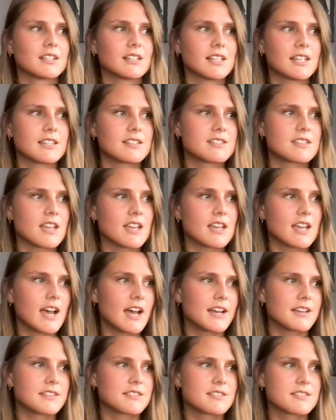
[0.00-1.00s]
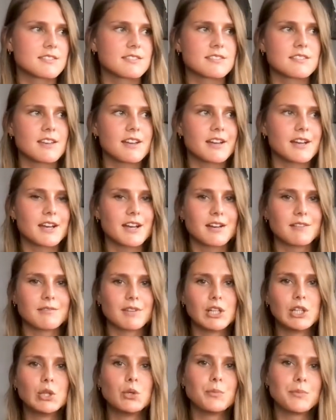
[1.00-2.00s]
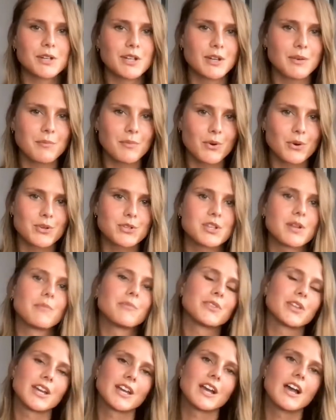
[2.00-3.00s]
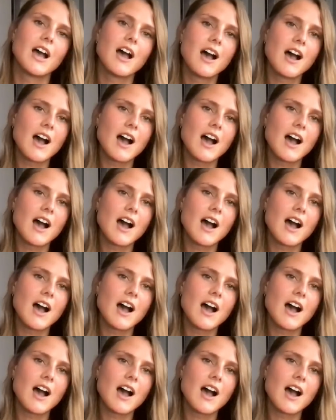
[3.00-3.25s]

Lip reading: let's say, has aluminum or something,